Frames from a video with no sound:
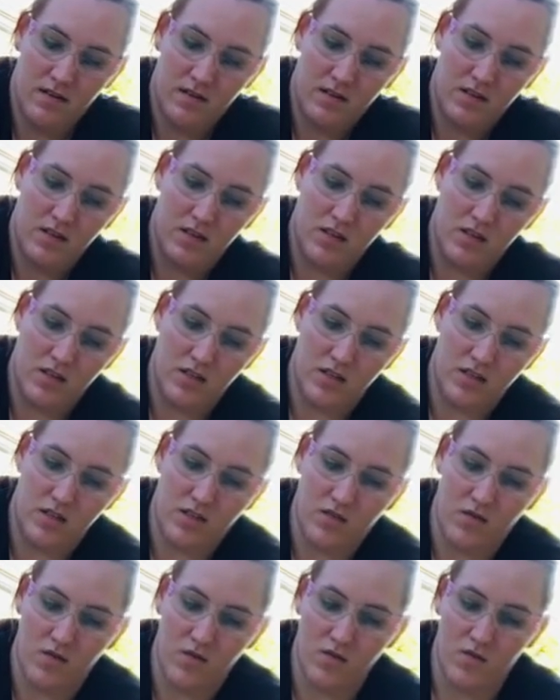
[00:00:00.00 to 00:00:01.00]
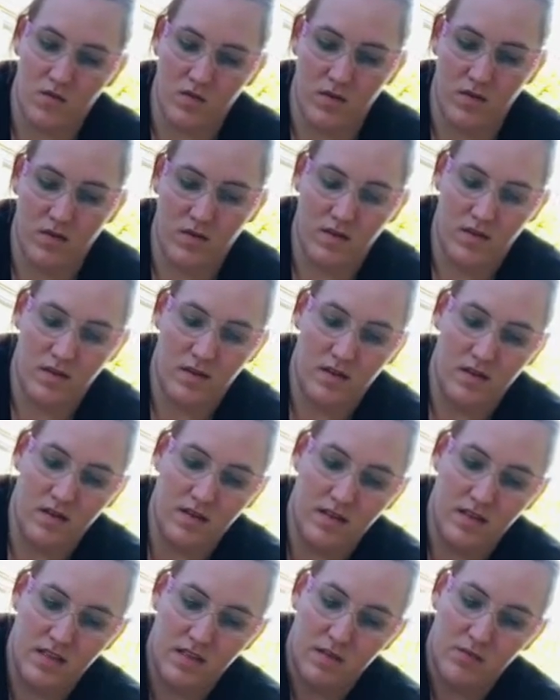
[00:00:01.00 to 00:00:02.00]
to just go in the
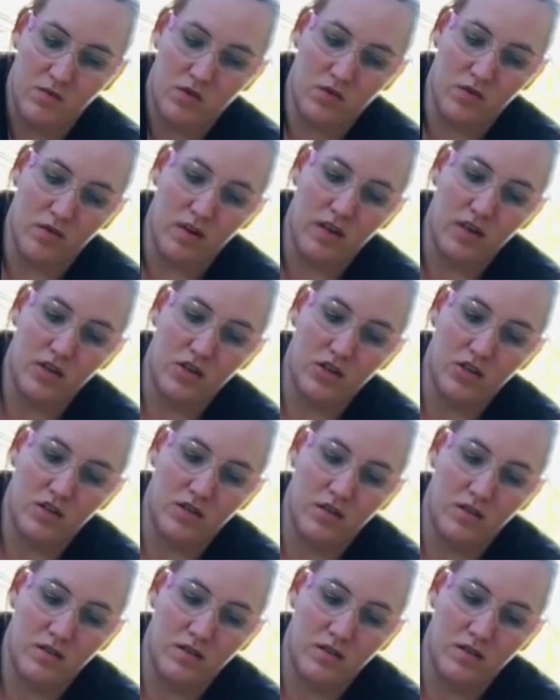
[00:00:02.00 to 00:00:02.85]
same direction